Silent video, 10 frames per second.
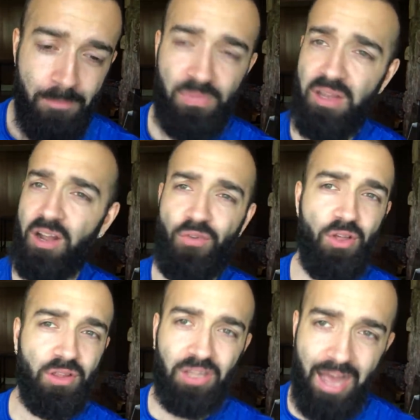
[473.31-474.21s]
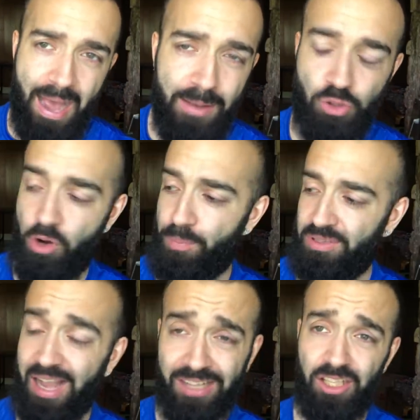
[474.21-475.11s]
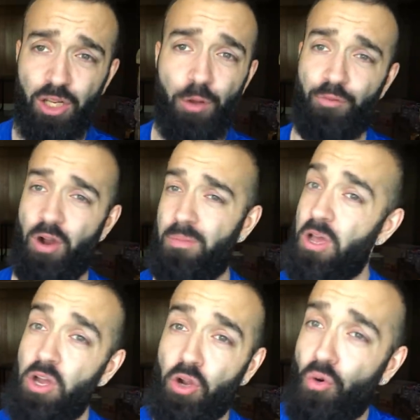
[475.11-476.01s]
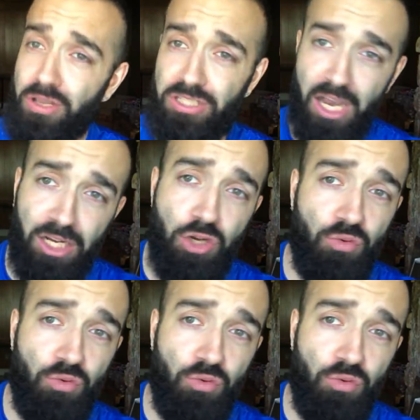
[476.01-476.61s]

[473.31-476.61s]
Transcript: Think of all the times where I protected you from going second,